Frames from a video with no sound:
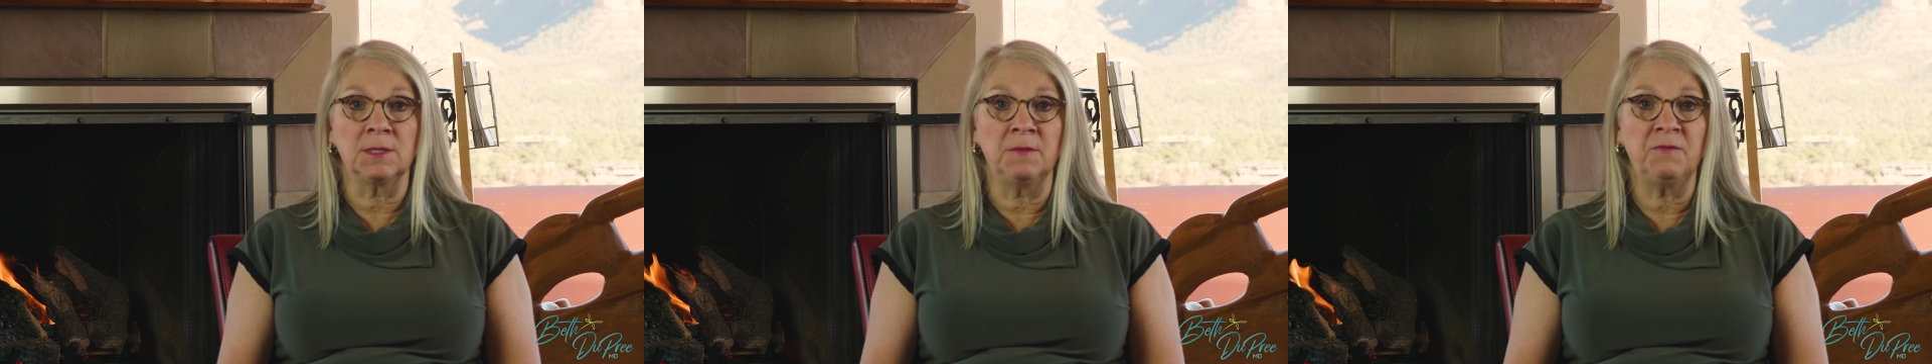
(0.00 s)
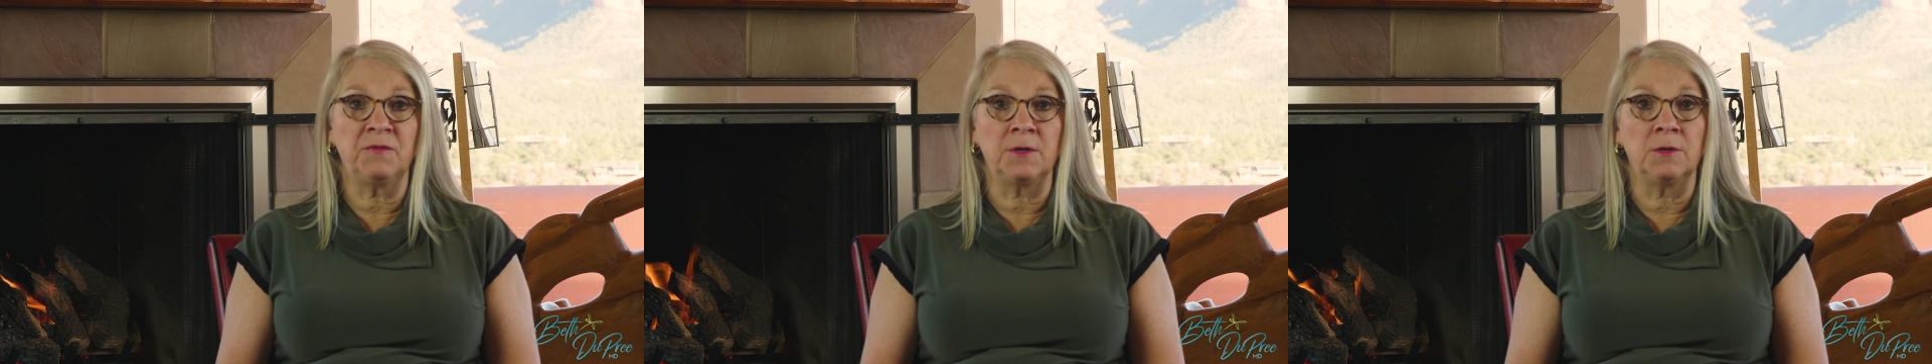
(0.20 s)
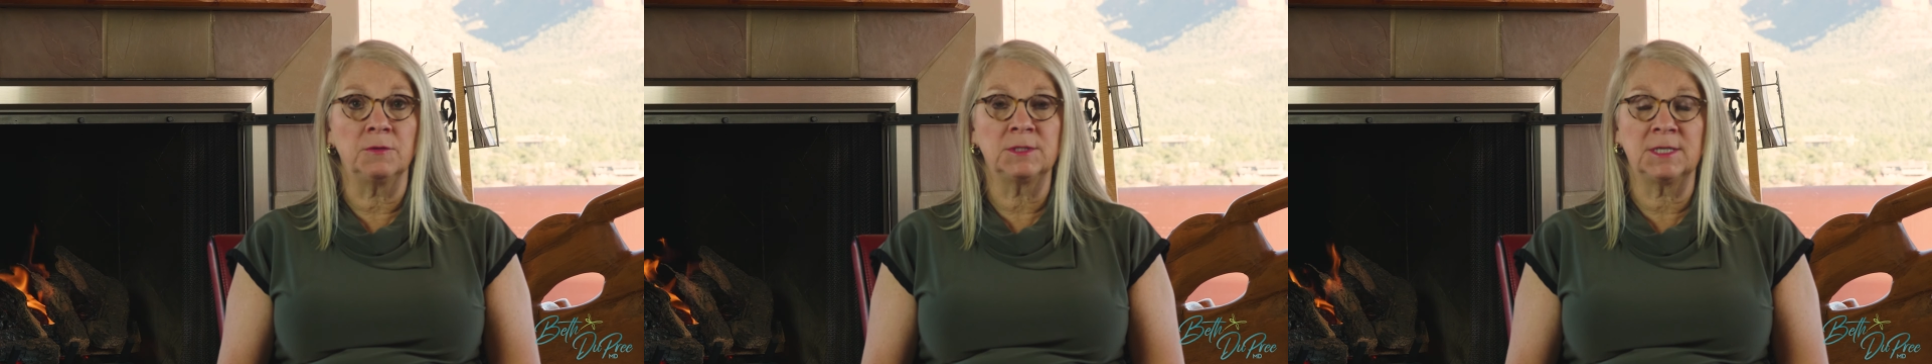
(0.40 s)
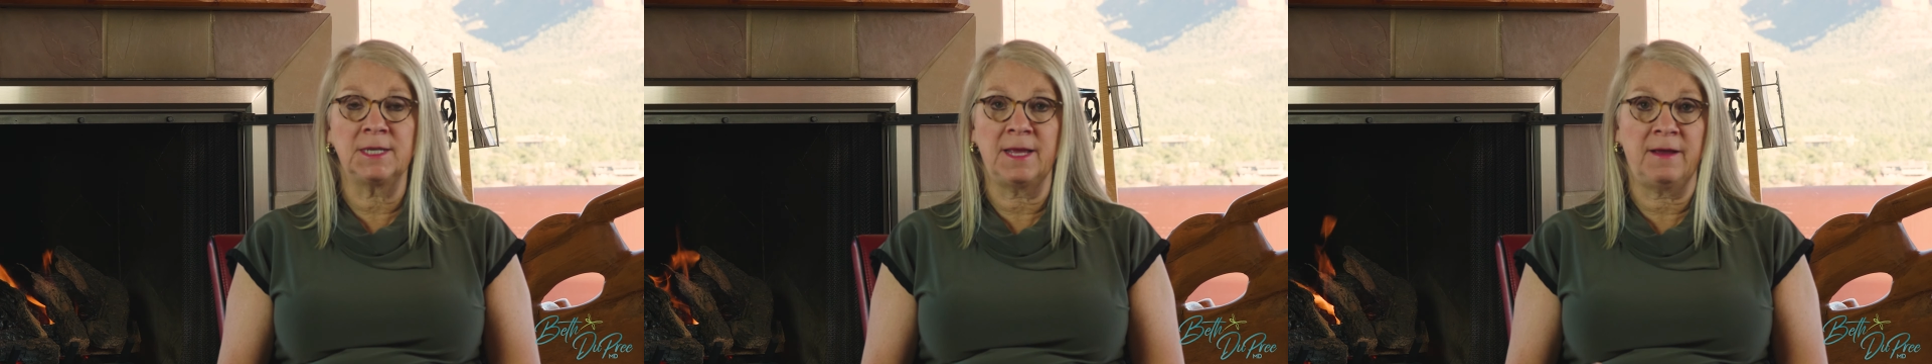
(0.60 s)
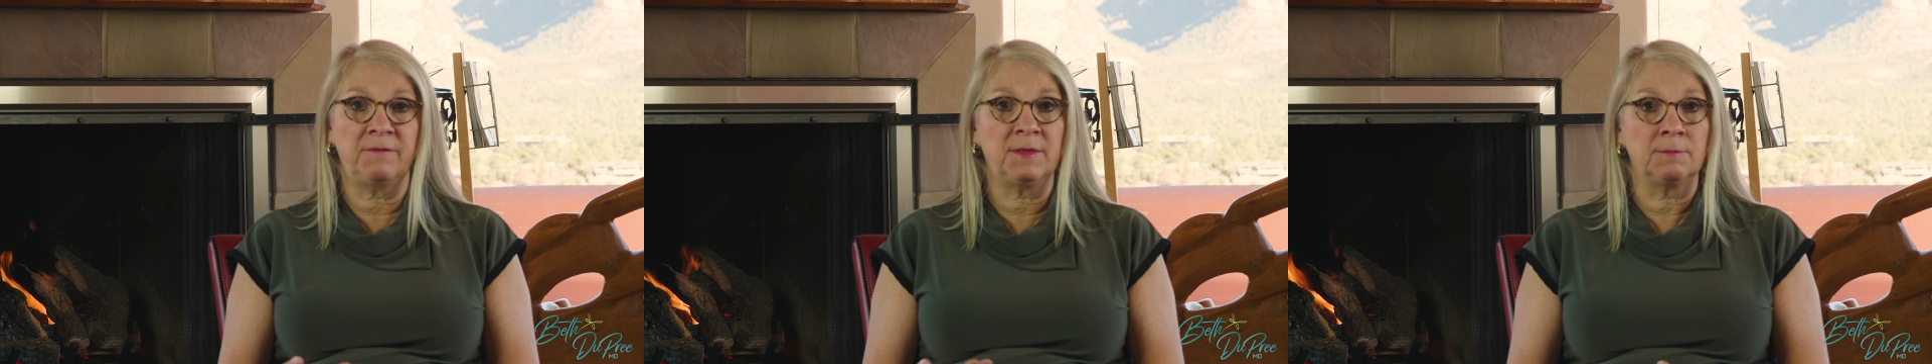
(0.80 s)
lymph nodes and
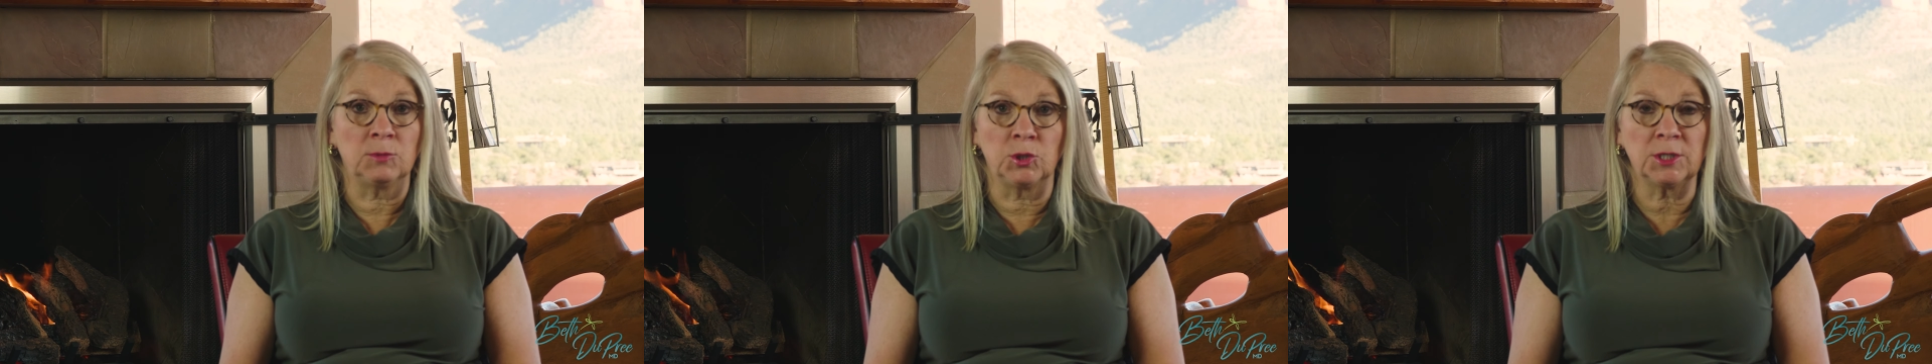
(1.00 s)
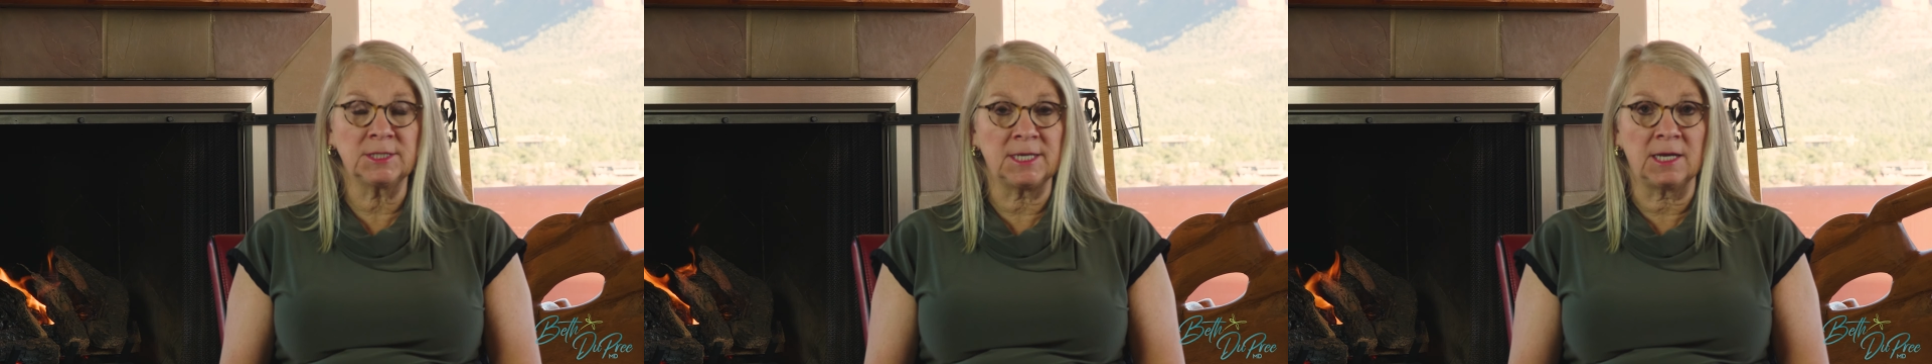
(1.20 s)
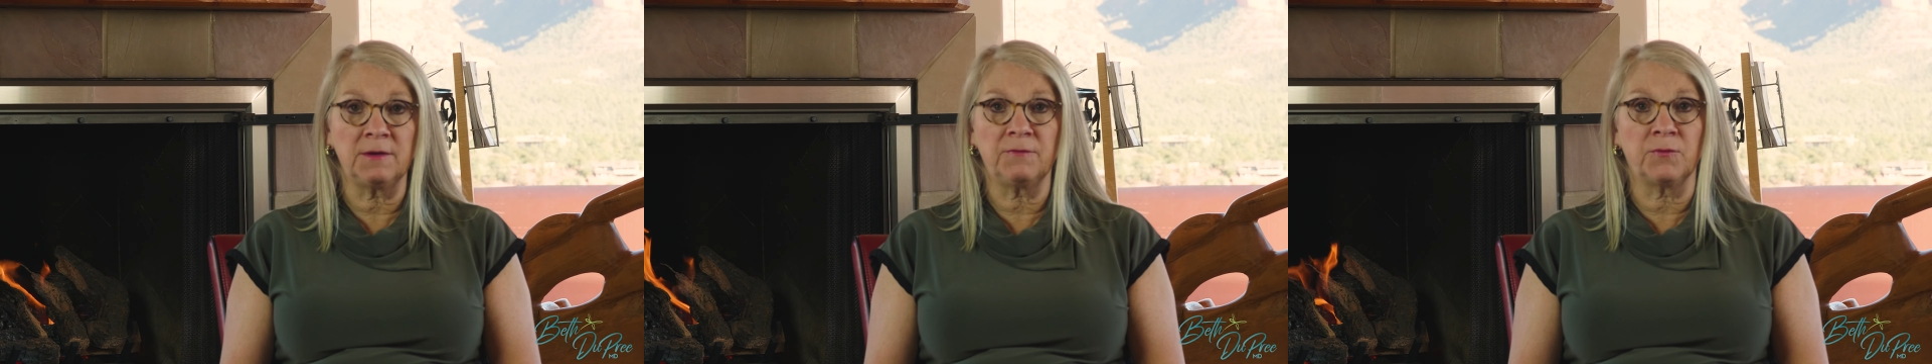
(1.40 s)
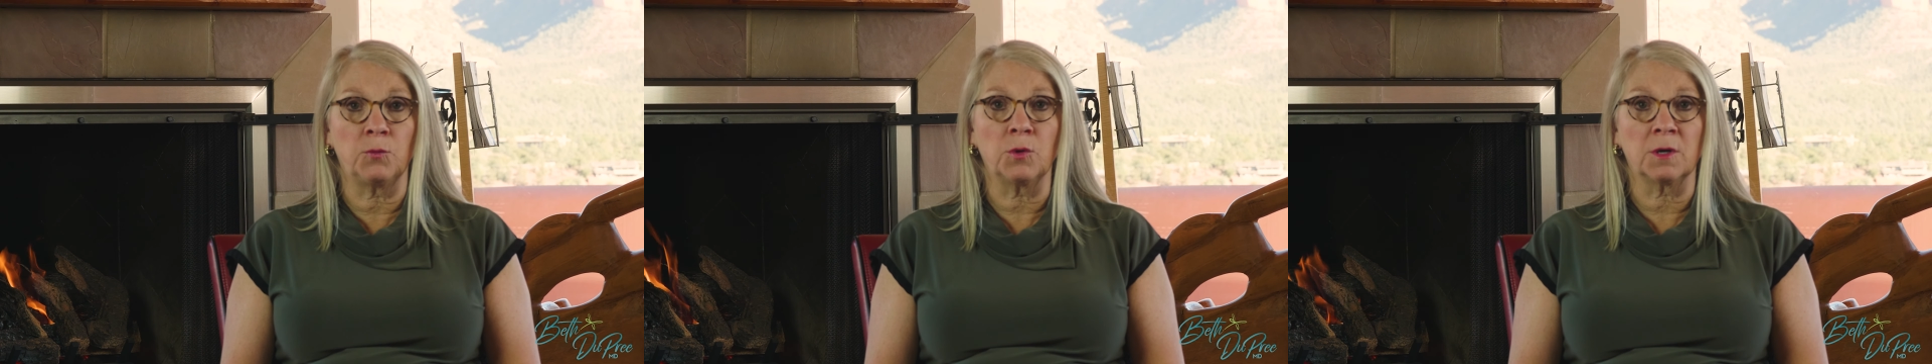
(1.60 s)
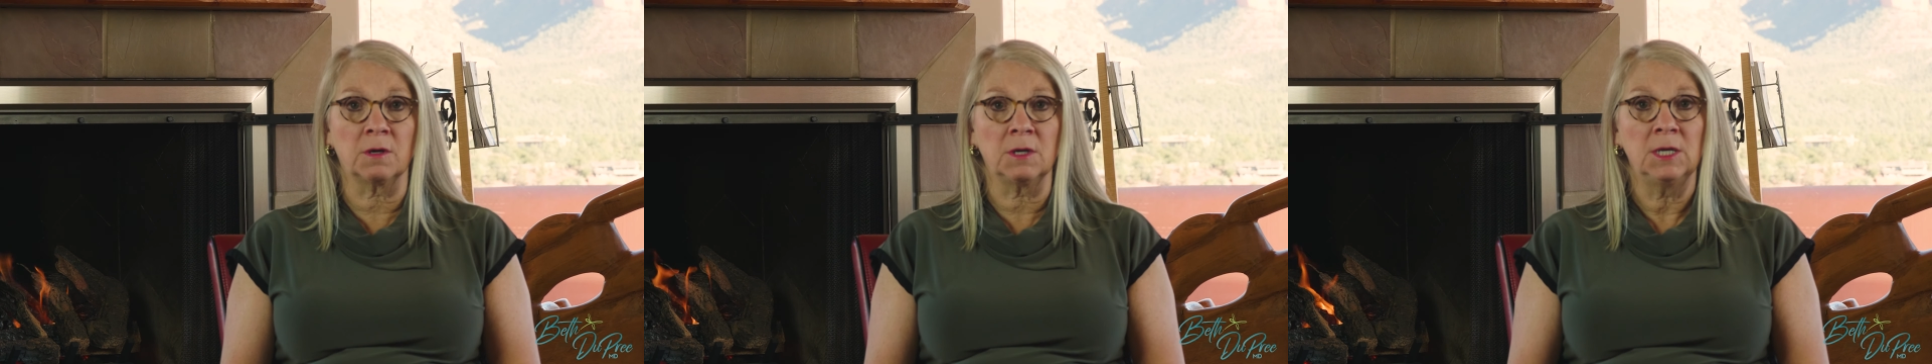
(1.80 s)
have them looked at
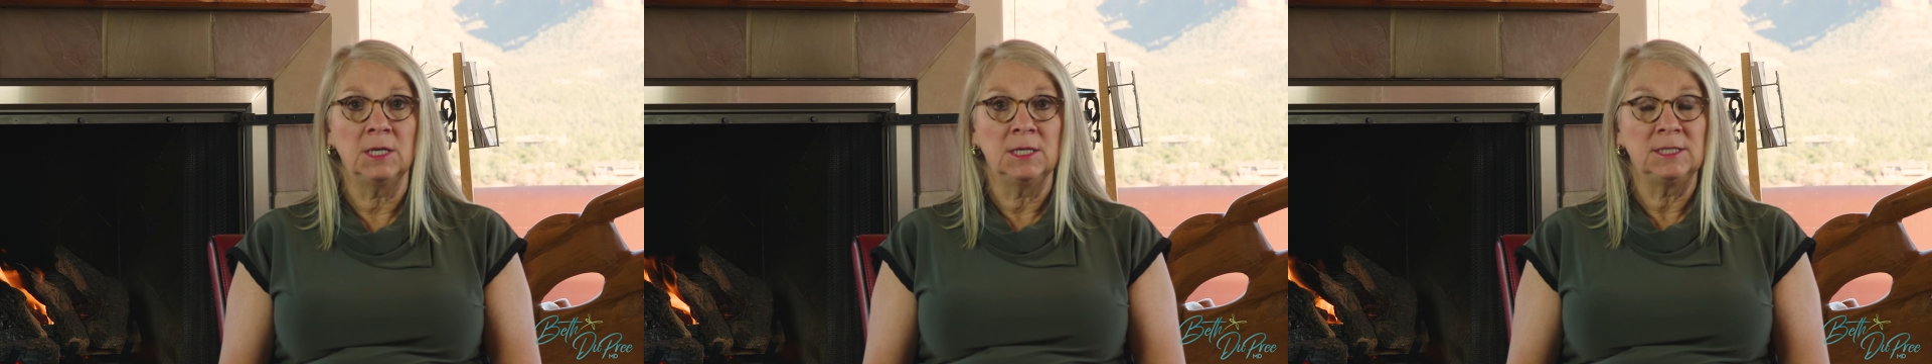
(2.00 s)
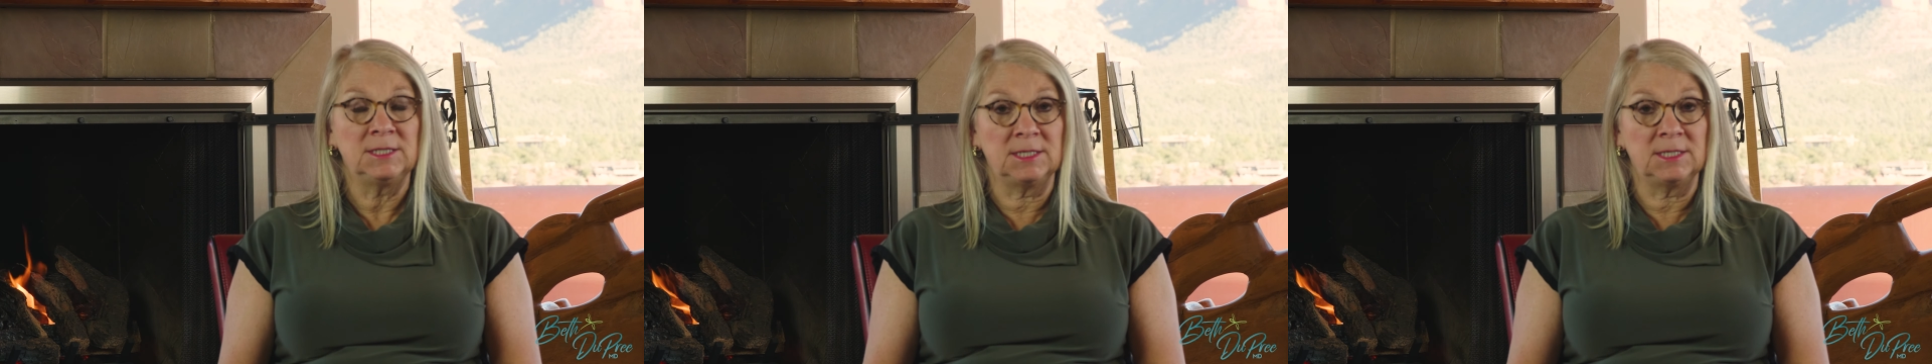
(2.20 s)
for